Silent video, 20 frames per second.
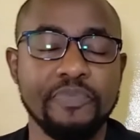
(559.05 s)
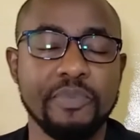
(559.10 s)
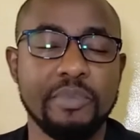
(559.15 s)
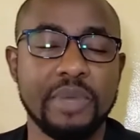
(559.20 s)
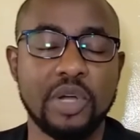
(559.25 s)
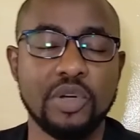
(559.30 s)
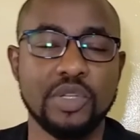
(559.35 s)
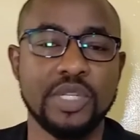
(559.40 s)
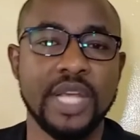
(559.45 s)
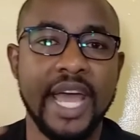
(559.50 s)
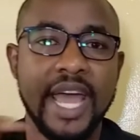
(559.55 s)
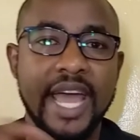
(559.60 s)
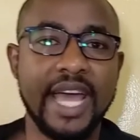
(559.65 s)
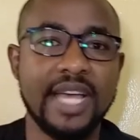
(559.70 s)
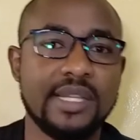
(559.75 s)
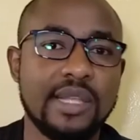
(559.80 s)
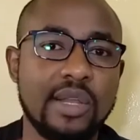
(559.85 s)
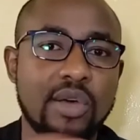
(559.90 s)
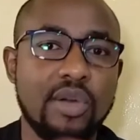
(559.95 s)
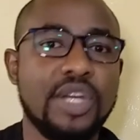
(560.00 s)
Because
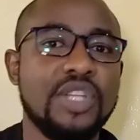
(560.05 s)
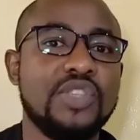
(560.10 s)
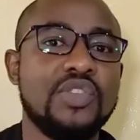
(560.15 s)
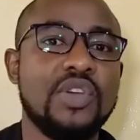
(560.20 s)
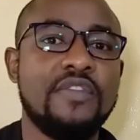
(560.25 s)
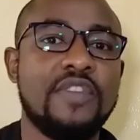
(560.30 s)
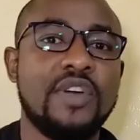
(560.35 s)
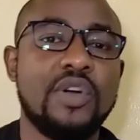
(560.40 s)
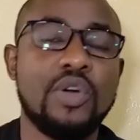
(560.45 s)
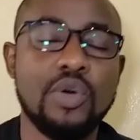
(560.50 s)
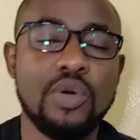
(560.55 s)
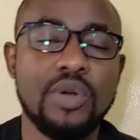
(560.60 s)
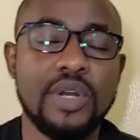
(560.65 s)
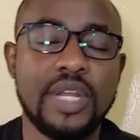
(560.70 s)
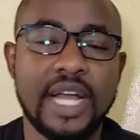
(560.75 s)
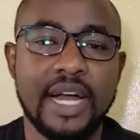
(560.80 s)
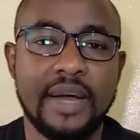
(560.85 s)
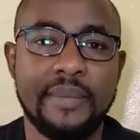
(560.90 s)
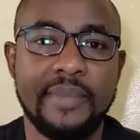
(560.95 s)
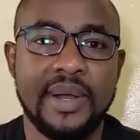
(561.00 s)
as long as you have a
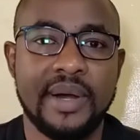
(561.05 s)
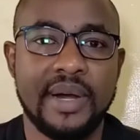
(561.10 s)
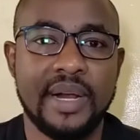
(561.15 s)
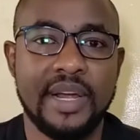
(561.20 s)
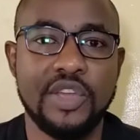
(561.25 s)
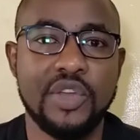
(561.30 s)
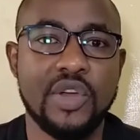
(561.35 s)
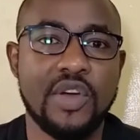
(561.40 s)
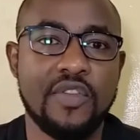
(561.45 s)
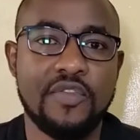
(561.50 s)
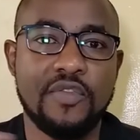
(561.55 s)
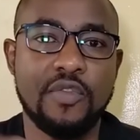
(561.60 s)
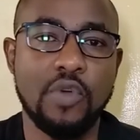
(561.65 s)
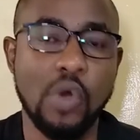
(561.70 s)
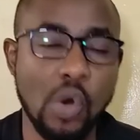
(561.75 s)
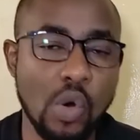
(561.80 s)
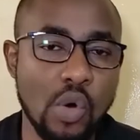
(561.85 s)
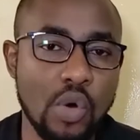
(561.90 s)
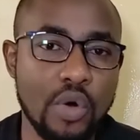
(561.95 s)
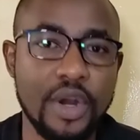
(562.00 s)
good camera, you have
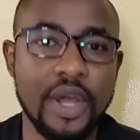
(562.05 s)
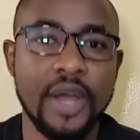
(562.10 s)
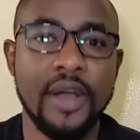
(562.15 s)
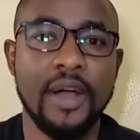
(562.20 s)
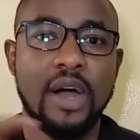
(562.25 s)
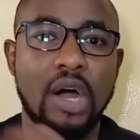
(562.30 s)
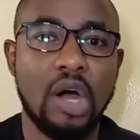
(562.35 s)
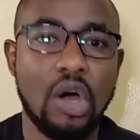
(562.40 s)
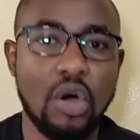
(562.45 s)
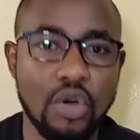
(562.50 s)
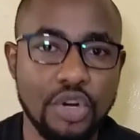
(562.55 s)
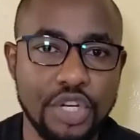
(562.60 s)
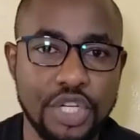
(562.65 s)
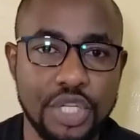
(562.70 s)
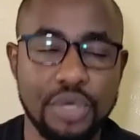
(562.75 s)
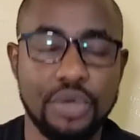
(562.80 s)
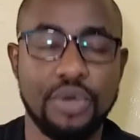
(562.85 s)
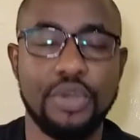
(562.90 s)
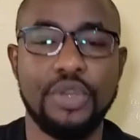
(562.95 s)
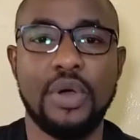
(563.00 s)
good
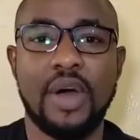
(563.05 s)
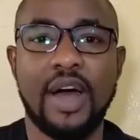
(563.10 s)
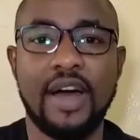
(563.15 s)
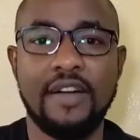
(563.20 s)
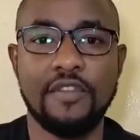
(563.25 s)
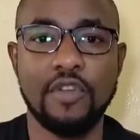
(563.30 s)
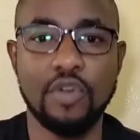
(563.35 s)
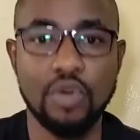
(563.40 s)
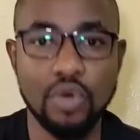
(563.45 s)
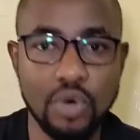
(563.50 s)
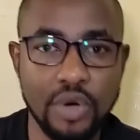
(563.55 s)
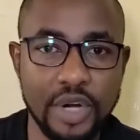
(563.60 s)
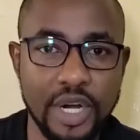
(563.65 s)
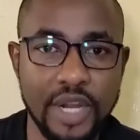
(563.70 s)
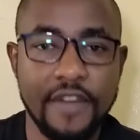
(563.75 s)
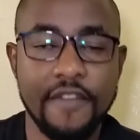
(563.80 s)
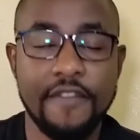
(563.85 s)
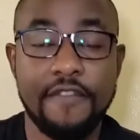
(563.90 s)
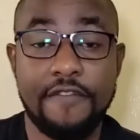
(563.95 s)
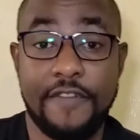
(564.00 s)
audio, you have
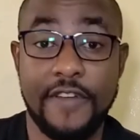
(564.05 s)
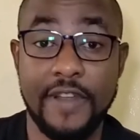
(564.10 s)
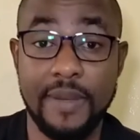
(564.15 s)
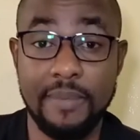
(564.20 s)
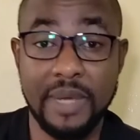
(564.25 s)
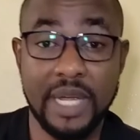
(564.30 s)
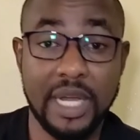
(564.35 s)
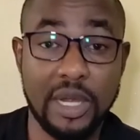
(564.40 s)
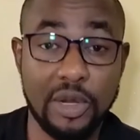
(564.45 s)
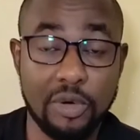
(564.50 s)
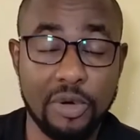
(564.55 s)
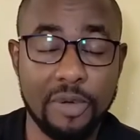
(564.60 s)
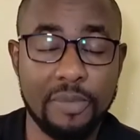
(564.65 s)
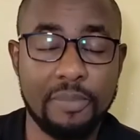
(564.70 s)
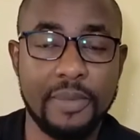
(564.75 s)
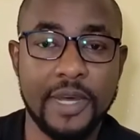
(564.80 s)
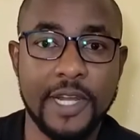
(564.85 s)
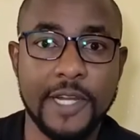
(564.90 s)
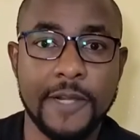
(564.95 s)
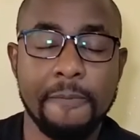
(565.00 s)
good filming
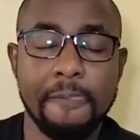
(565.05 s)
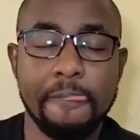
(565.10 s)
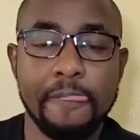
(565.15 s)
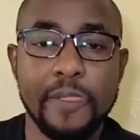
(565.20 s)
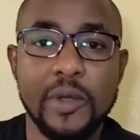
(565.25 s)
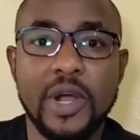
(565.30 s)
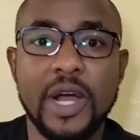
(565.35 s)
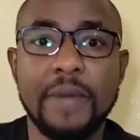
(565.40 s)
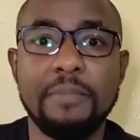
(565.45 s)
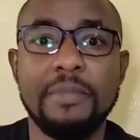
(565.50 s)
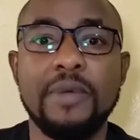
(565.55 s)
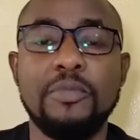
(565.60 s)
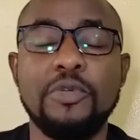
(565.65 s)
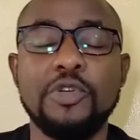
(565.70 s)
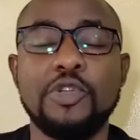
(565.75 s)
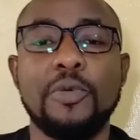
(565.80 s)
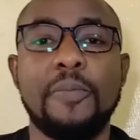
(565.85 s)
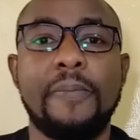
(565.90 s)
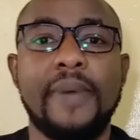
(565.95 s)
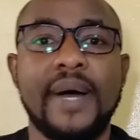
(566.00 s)
equipment, you can be
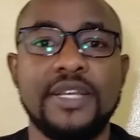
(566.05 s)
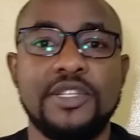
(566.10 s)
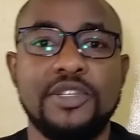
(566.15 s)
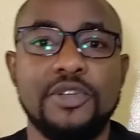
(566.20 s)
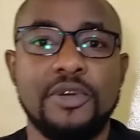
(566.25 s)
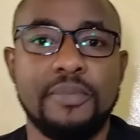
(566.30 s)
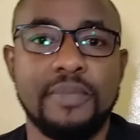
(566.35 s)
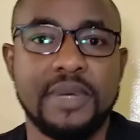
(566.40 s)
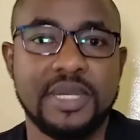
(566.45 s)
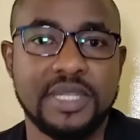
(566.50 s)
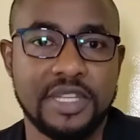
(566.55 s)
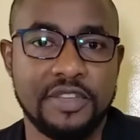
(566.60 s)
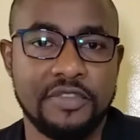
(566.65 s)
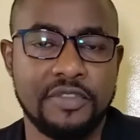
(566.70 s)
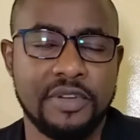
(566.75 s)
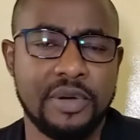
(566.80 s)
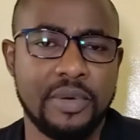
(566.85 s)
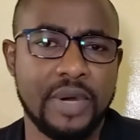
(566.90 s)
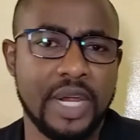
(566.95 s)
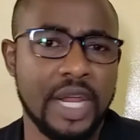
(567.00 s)
able to pass your message
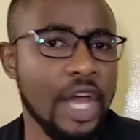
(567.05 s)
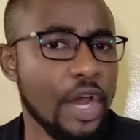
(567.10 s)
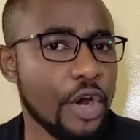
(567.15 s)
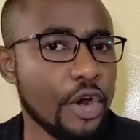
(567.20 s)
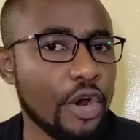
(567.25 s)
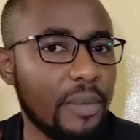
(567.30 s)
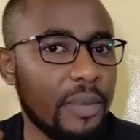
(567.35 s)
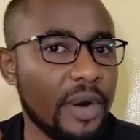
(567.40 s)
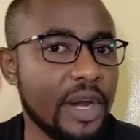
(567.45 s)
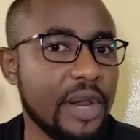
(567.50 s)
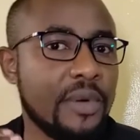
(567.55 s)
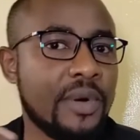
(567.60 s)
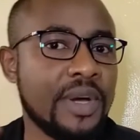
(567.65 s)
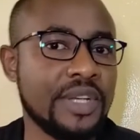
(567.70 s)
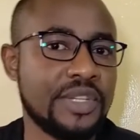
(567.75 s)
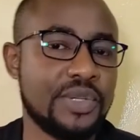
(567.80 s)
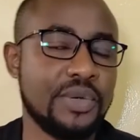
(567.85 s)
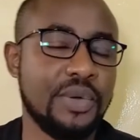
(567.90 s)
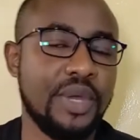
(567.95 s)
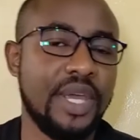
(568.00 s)
very well. Nobody
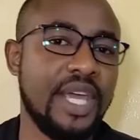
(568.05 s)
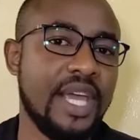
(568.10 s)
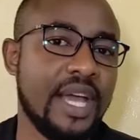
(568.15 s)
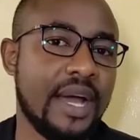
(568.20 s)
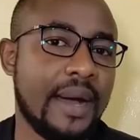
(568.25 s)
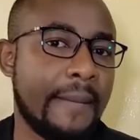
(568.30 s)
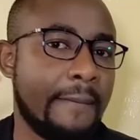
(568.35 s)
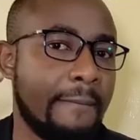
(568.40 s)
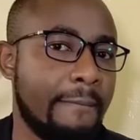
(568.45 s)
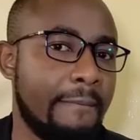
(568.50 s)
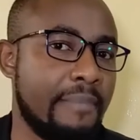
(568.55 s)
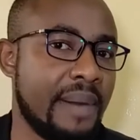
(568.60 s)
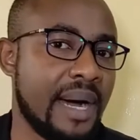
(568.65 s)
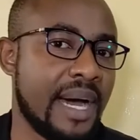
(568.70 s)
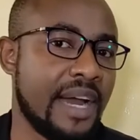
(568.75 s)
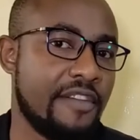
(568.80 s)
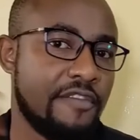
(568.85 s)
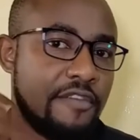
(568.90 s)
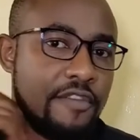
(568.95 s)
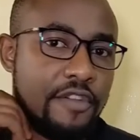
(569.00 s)
wants to hear
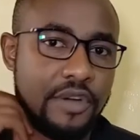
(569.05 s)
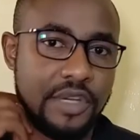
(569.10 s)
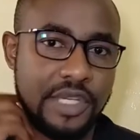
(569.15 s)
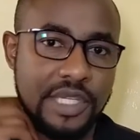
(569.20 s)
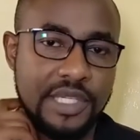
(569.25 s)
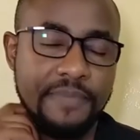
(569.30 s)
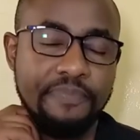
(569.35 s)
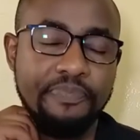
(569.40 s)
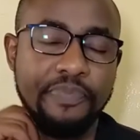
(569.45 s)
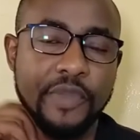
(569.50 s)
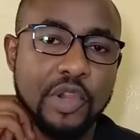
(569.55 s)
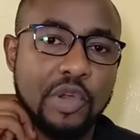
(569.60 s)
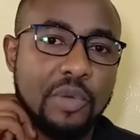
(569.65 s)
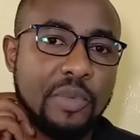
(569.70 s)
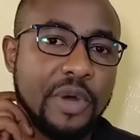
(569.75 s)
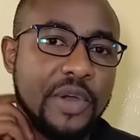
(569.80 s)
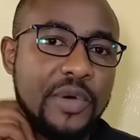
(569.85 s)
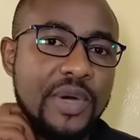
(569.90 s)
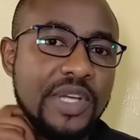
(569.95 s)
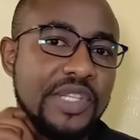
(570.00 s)
bad voice.
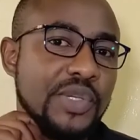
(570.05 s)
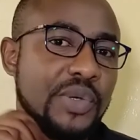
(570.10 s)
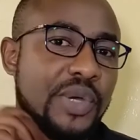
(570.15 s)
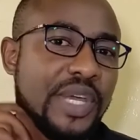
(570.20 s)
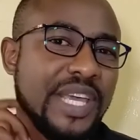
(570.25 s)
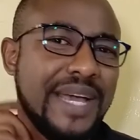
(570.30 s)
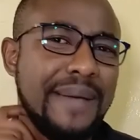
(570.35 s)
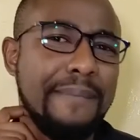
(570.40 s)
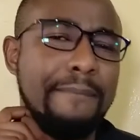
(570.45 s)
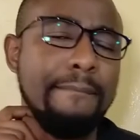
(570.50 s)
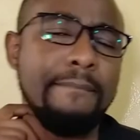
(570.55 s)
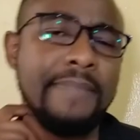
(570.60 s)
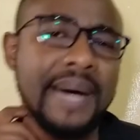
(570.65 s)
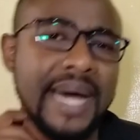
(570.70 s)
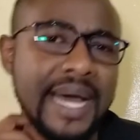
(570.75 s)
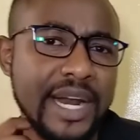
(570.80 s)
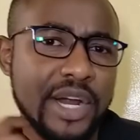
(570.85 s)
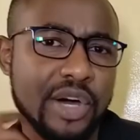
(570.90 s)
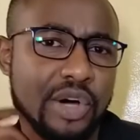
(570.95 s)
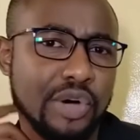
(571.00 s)
Nobody wants to hear
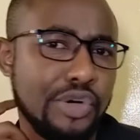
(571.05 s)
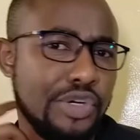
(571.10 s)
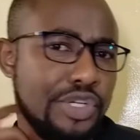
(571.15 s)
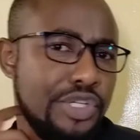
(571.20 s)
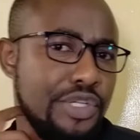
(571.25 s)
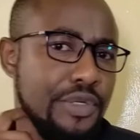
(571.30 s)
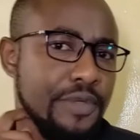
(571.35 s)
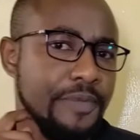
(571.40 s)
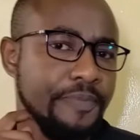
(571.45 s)
bad audio.